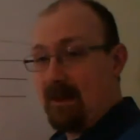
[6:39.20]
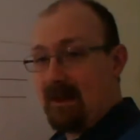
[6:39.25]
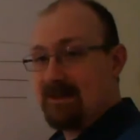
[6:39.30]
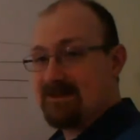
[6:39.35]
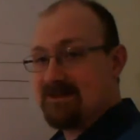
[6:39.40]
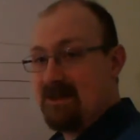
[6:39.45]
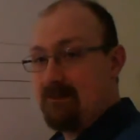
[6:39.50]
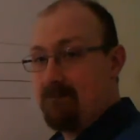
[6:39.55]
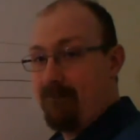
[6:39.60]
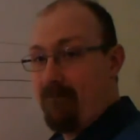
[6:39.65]
like
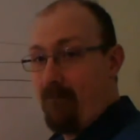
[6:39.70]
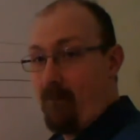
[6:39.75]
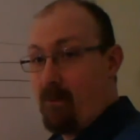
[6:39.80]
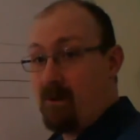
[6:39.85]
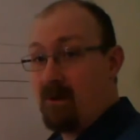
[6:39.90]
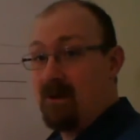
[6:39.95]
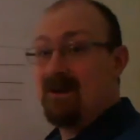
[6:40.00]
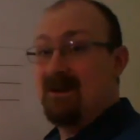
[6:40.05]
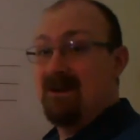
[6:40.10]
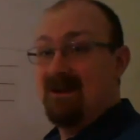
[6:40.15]
I said
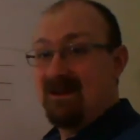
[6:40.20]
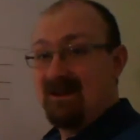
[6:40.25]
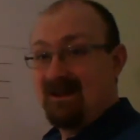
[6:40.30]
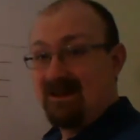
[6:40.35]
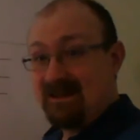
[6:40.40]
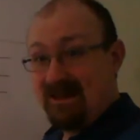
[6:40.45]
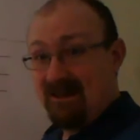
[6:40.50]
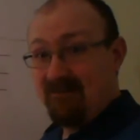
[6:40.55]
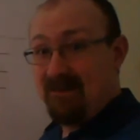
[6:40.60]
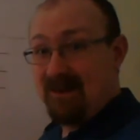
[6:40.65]
before,
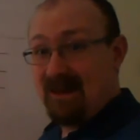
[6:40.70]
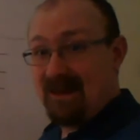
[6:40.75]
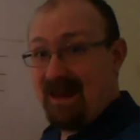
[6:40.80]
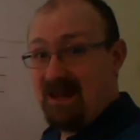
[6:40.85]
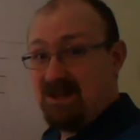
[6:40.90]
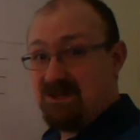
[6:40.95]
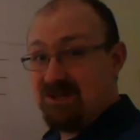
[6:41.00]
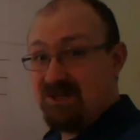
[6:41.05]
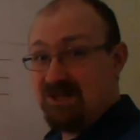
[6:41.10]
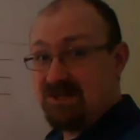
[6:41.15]
give a
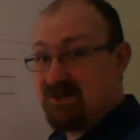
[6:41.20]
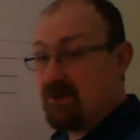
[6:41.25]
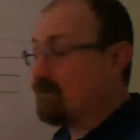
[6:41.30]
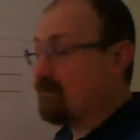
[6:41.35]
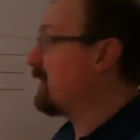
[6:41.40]
negation its